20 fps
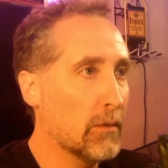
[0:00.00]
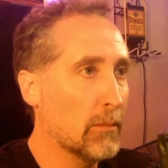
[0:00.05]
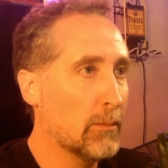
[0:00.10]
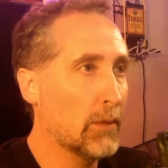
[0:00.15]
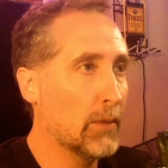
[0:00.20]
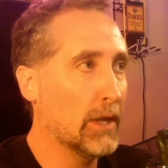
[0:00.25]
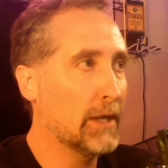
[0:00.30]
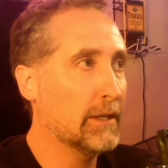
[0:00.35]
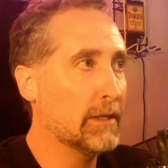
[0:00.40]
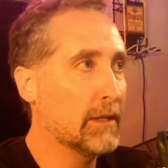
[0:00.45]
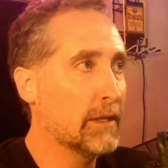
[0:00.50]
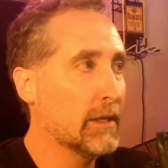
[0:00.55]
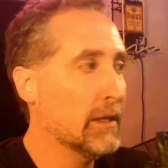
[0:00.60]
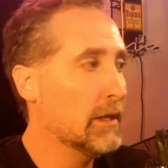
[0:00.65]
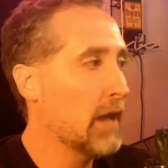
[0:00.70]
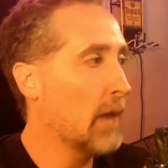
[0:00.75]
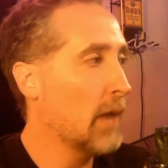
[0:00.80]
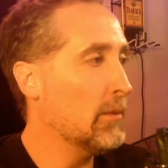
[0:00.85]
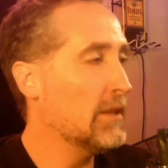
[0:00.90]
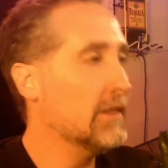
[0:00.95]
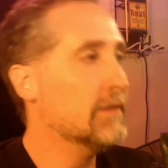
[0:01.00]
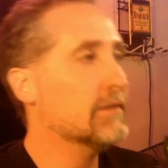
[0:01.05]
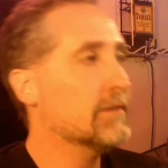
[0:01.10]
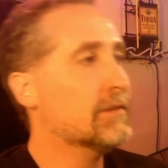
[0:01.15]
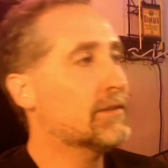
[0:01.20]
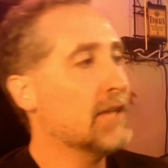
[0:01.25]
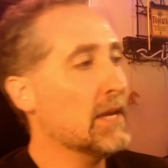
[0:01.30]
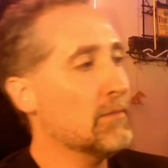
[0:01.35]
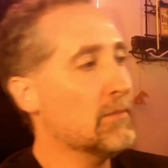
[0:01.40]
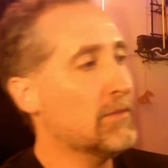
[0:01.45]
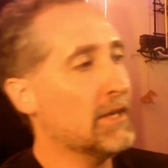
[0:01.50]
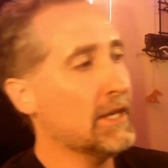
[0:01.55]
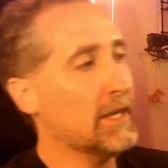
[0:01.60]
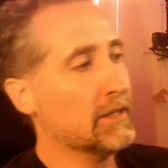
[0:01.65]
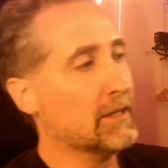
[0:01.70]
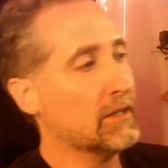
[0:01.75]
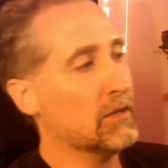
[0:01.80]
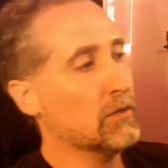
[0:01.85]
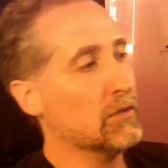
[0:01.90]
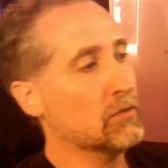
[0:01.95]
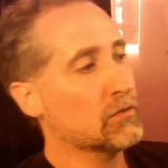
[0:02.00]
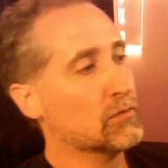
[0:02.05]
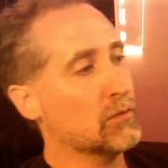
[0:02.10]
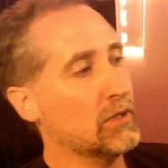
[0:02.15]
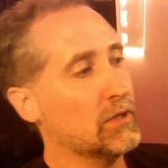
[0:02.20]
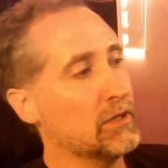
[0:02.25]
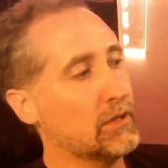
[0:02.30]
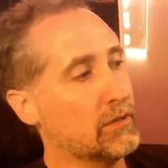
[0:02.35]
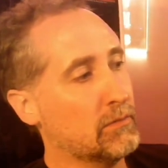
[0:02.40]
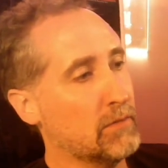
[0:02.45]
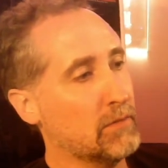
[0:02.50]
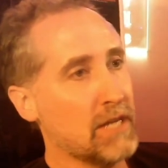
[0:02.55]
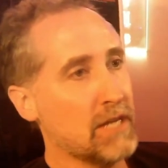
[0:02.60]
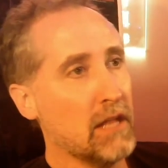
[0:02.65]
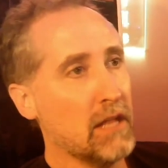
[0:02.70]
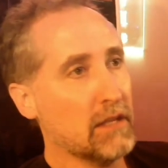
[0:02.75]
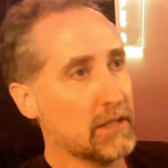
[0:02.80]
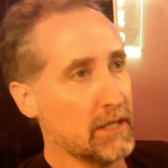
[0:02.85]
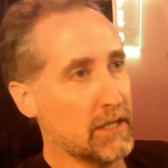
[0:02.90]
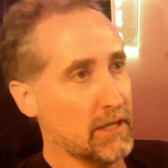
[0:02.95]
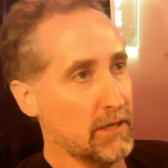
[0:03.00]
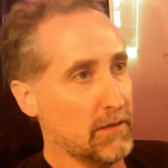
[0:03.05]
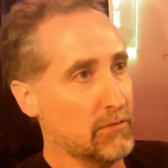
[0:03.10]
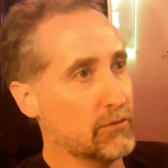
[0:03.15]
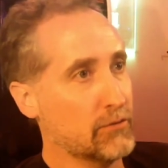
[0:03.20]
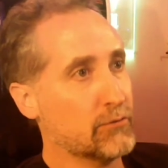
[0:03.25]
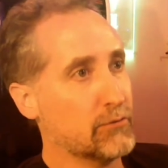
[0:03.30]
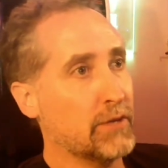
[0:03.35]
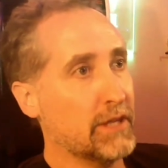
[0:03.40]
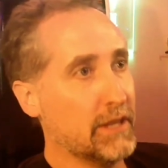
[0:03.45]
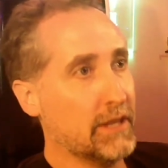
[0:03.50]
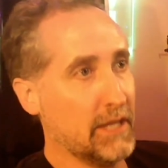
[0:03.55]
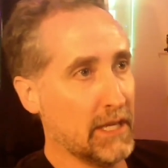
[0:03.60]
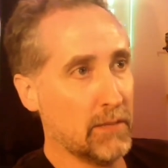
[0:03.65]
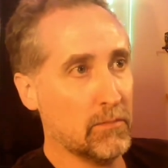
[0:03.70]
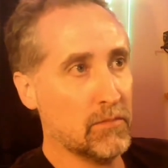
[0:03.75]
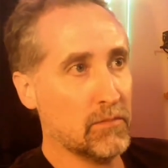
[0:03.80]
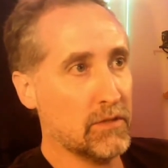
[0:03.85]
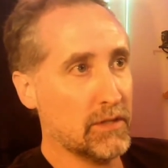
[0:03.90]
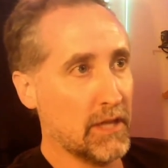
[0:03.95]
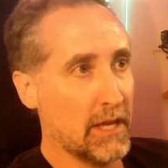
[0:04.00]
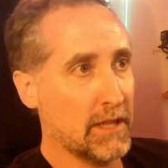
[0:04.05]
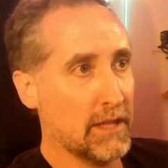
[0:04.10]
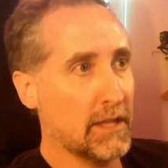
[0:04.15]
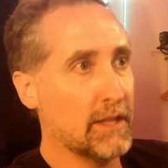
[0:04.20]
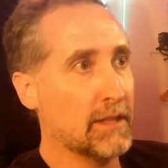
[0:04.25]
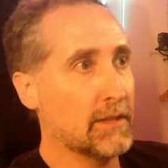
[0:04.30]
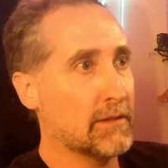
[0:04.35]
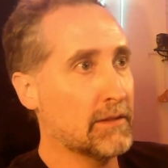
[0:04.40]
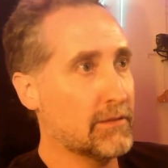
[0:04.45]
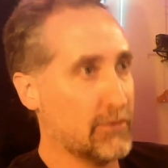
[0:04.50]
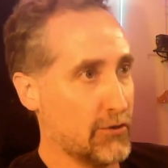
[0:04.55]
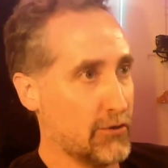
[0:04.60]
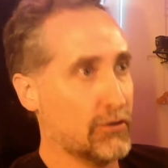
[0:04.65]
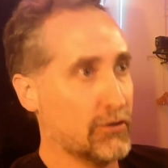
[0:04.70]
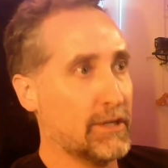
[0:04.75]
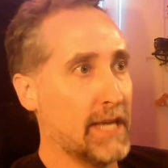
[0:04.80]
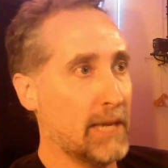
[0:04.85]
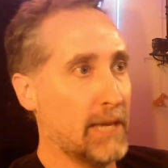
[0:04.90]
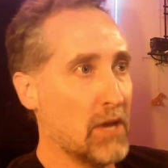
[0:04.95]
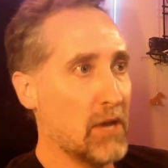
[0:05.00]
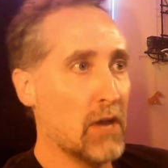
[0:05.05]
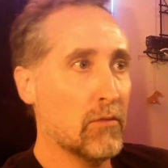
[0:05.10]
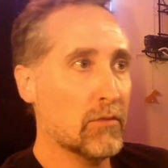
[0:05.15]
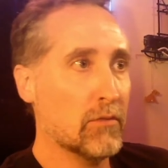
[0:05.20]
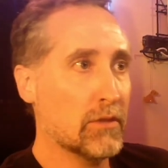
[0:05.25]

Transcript: But I mean, same thing goes with Metallica. It was rethemed, and then Stern came out with the